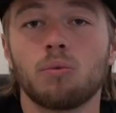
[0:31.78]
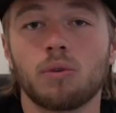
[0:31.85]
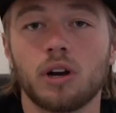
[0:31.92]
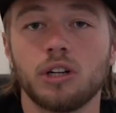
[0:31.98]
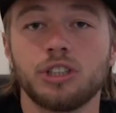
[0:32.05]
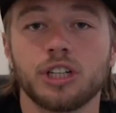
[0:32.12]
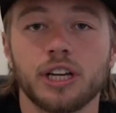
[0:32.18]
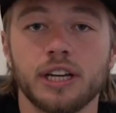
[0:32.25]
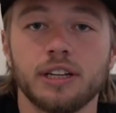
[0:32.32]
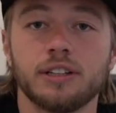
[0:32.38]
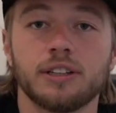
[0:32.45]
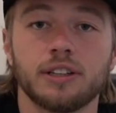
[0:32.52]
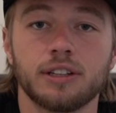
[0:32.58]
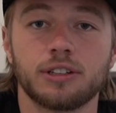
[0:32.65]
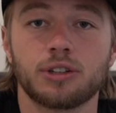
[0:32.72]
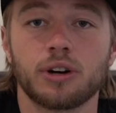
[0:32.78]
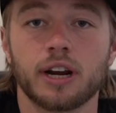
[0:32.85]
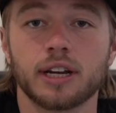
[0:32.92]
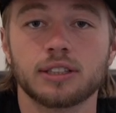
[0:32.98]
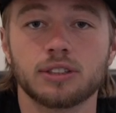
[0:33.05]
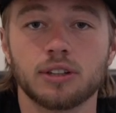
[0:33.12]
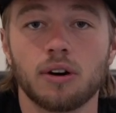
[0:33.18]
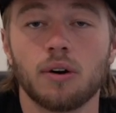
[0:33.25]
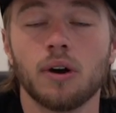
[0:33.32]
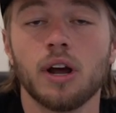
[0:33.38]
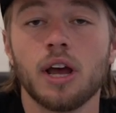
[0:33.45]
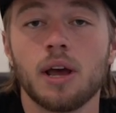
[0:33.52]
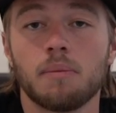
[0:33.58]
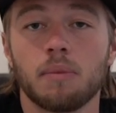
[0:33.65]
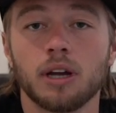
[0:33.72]
rush into the trick. So
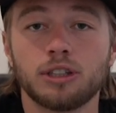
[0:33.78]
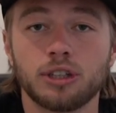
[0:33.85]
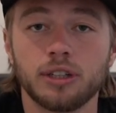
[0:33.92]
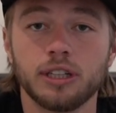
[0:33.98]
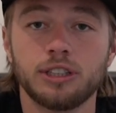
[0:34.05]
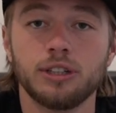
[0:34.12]
make sure that